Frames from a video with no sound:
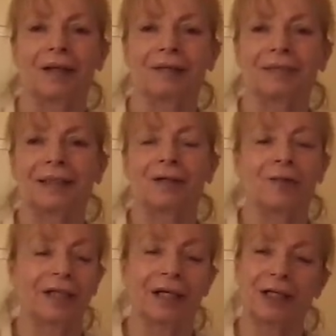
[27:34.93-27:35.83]
I'm
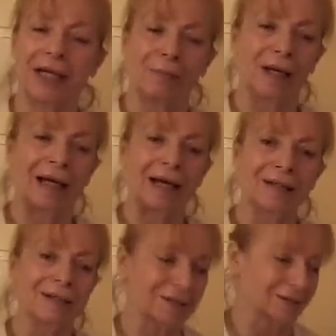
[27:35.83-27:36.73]
sorry. Can you hear my
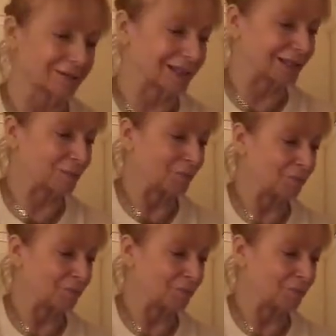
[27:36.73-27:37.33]
candles?